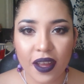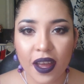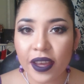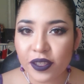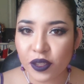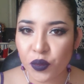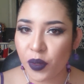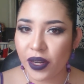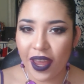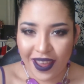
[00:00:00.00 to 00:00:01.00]
I just
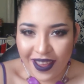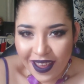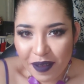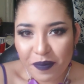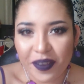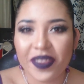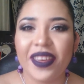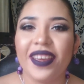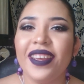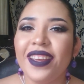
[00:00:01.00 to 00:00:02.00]
went ham with it.